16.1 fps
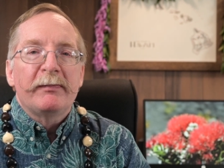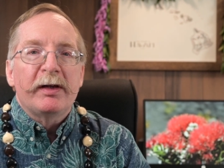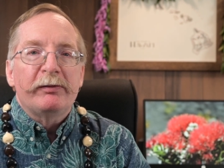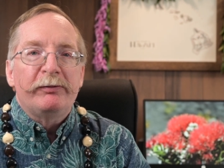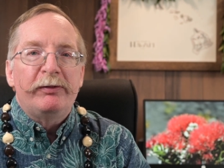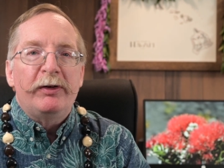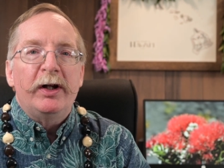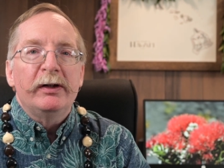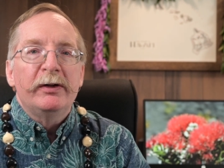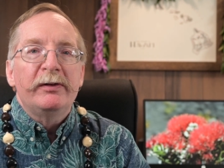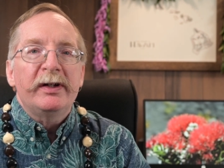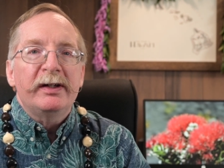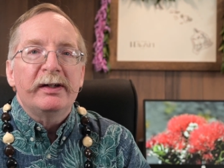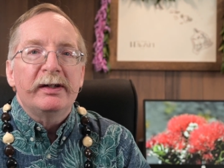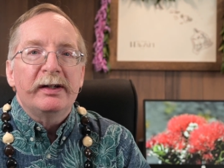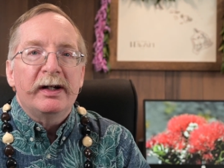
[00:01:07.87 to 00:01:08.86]

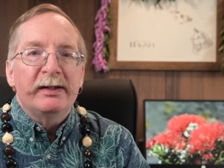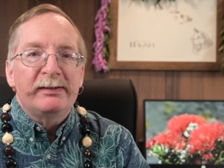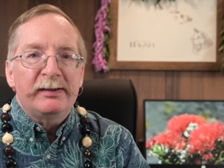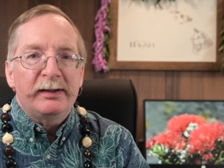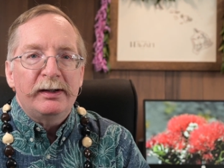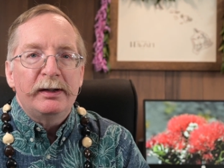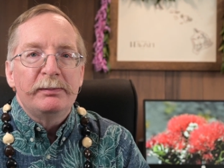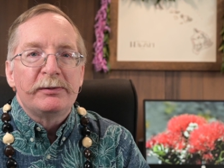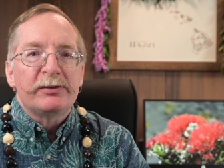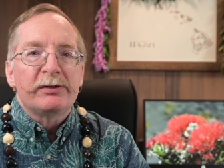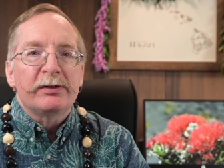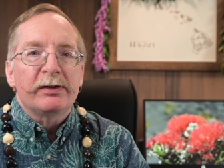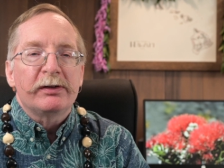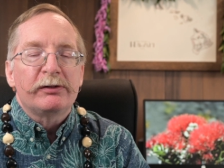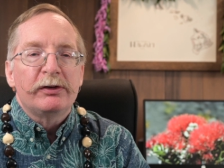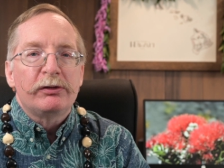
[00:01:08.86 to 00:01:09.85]
followed attempts
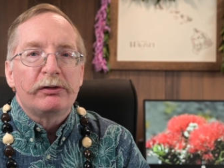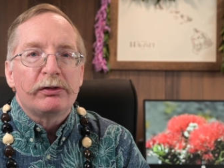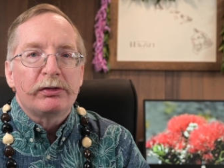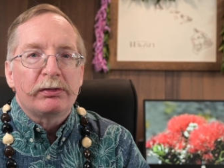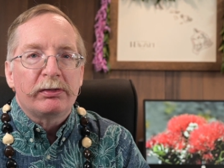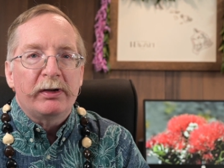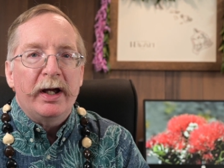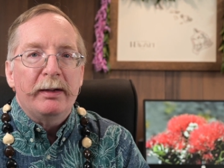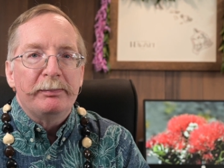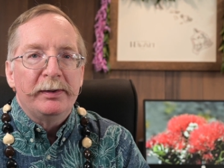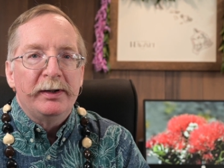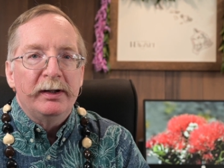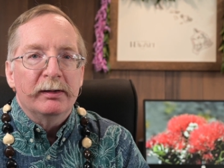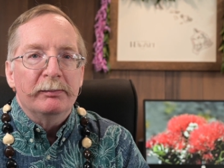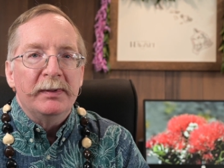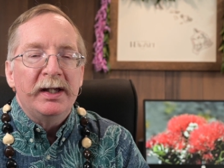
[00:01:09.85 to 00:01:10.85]
to trap
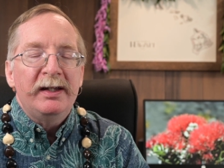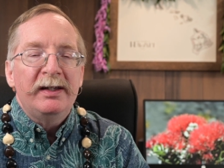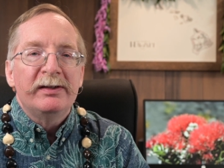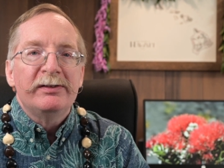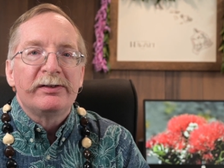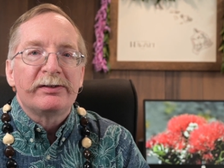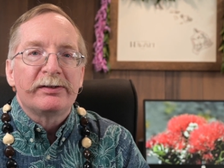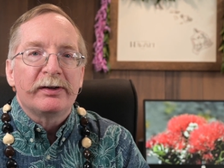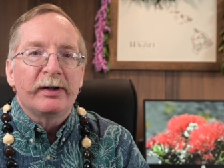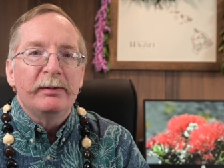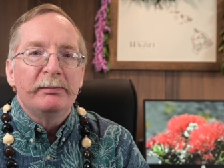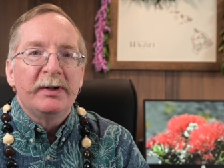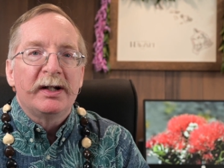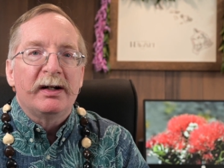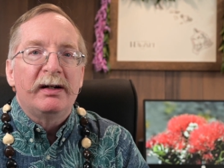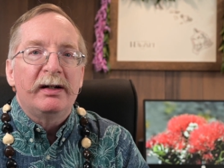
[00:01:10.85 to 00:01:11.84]
him in
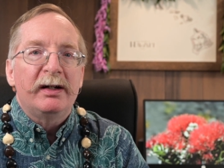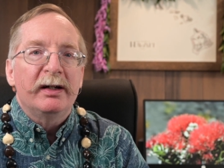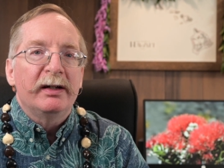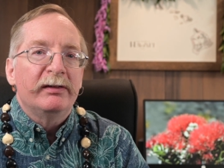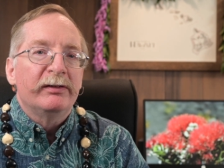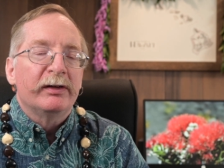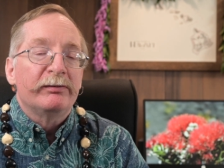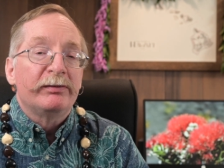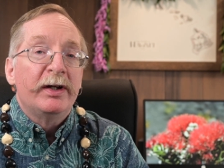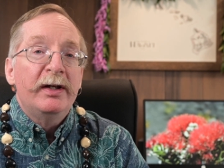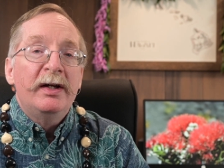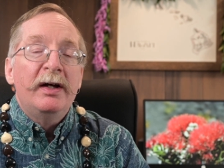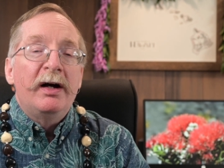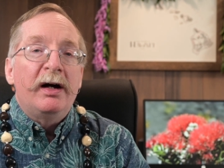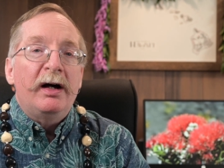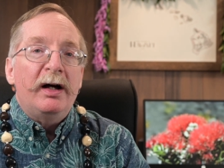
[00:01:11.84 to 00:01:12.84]
some kind of
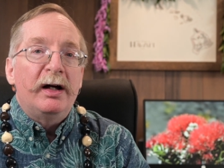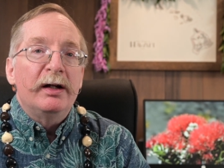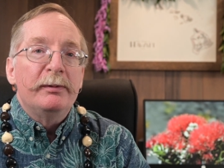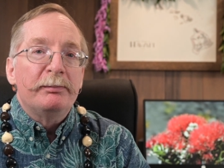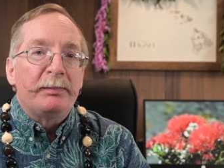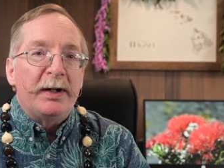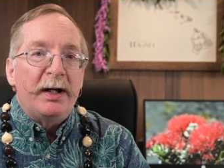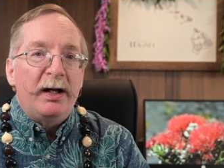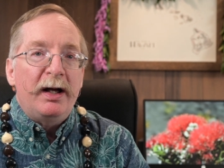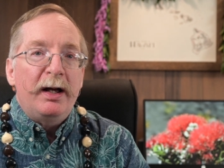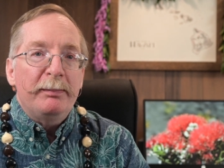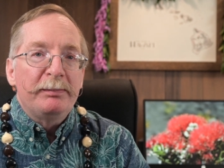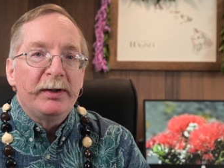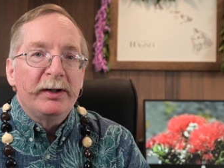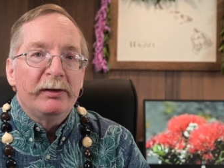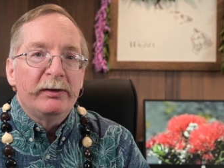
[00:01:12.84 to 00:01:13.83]

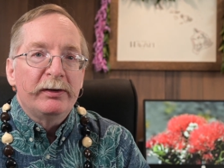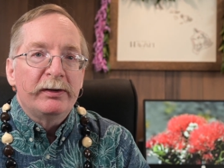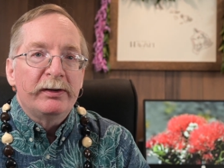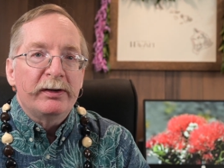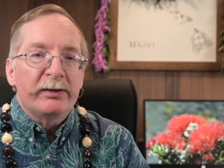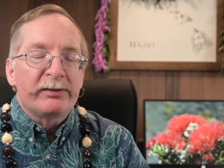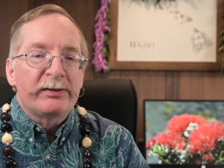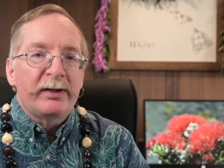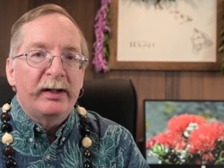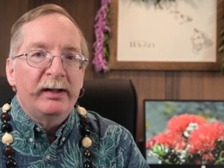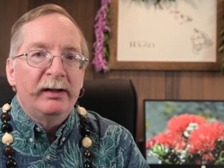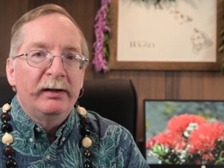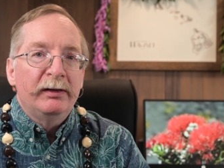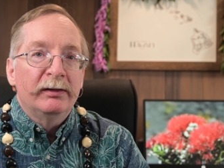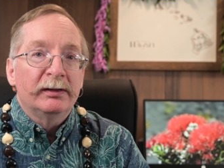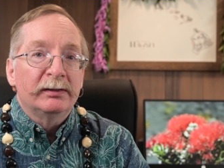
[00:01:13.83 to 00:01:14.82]
unpopular
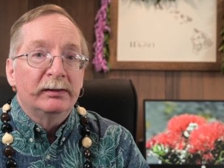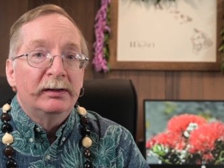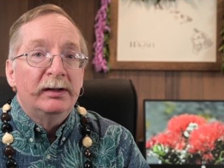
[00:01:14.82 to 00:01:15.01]
saying